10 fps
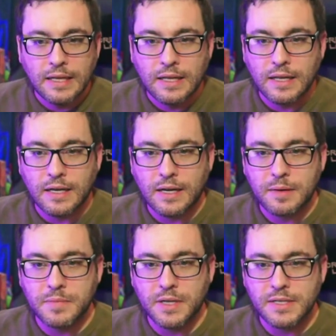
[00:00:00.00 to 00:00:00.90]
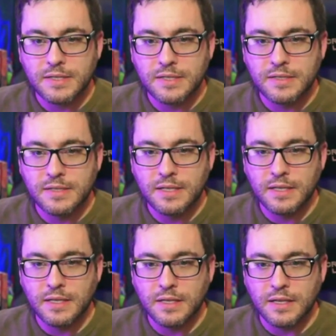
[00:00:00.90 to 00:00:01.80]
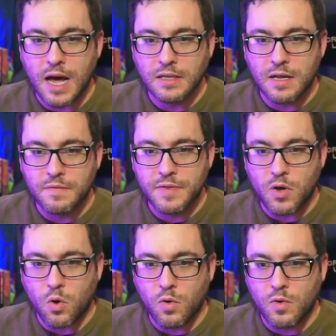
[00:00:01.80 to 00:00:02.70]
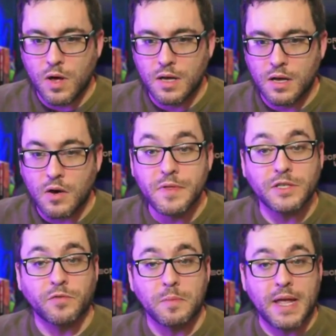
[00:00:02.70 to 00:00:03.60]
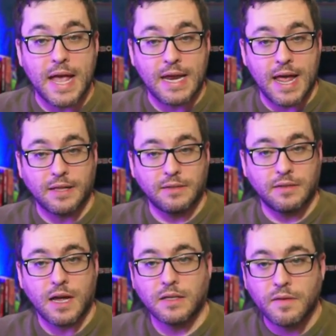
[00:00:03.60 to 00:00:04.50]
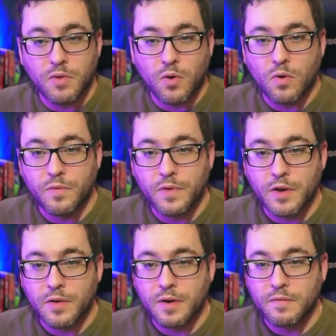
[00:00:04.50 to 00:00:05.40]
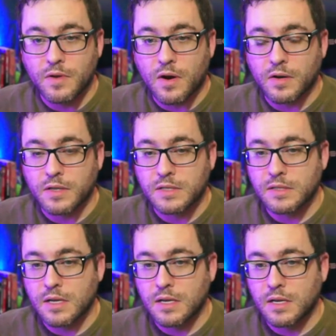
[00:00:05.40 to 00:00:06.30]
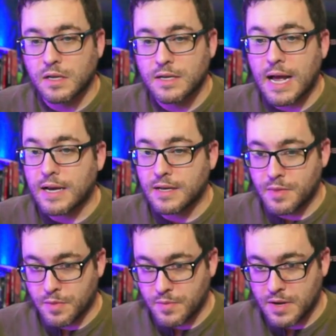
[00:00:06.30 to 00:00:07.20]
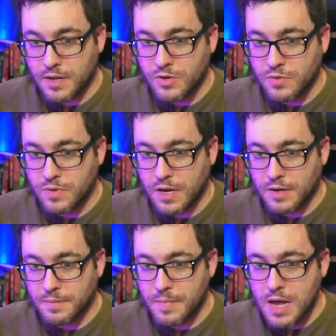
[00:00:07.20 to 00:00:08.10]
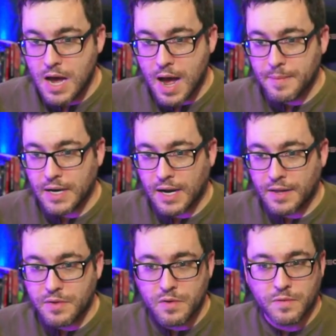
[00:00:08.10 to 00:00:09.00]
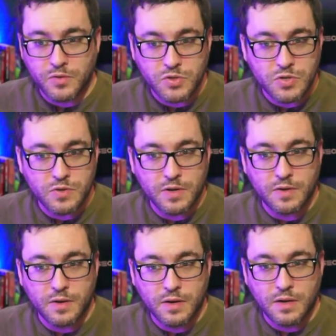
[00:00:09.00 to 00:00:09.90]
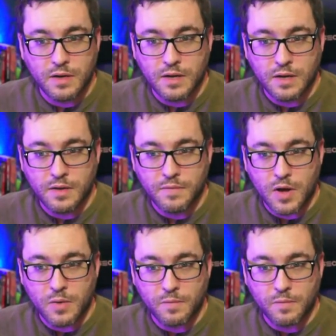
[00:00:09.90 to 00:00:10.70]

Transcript: Um, let's see. I love the whole. Uh, oh, this is from Kenny Allen. I love the whole figuring of the RX uh, 93 Nu Gundam. I mean, I got the Universal Unit uh, volume